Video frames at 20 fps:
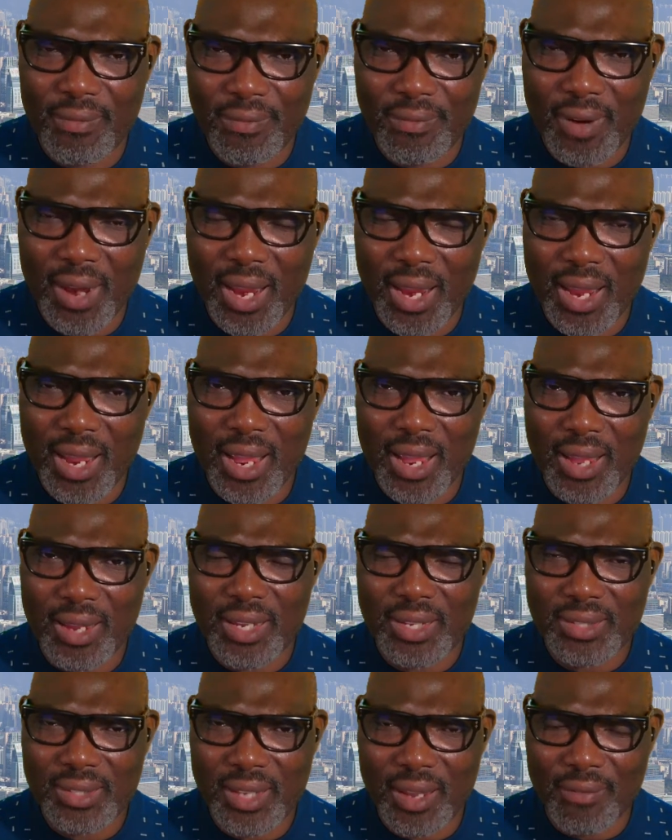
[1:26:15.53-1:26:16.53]
uh,
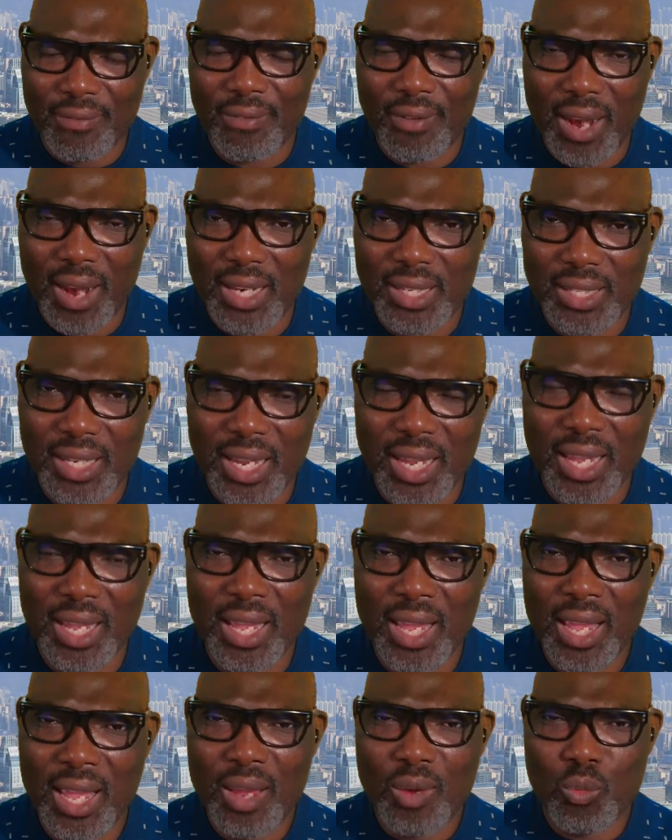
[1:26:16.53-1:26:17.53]
Easter Friday.
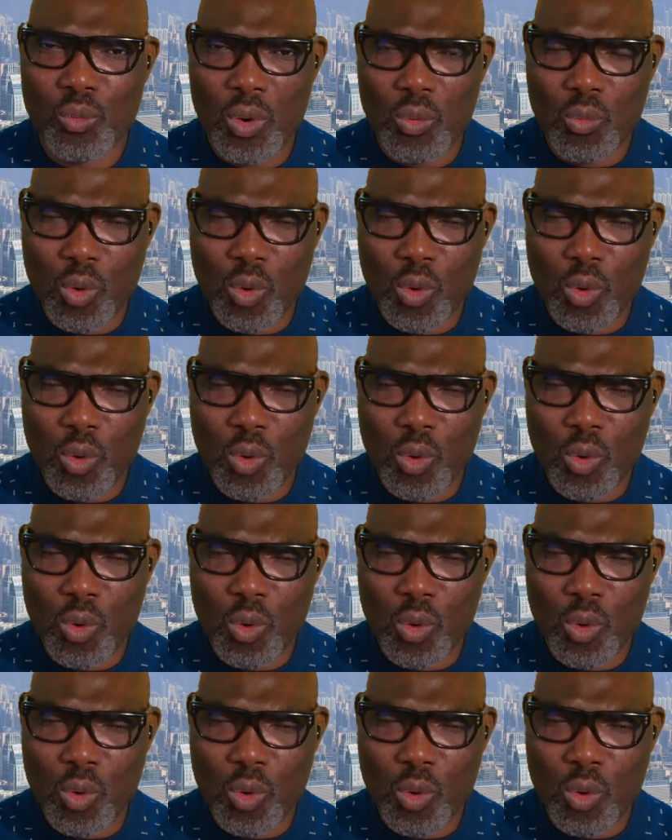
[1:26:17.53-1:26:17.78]
We